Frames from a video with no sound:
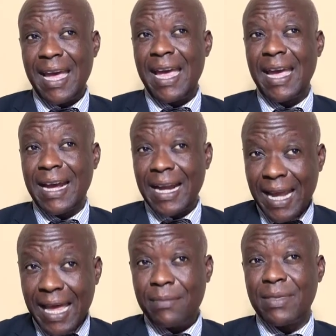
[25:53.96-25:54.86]
a
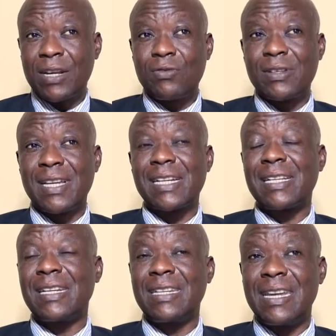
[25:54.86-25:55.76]
claim that was
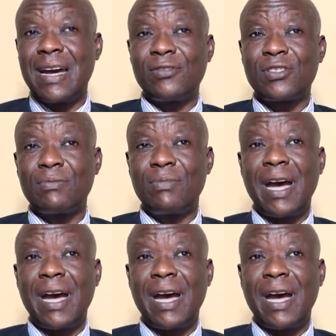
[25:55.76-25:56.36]
actually denounced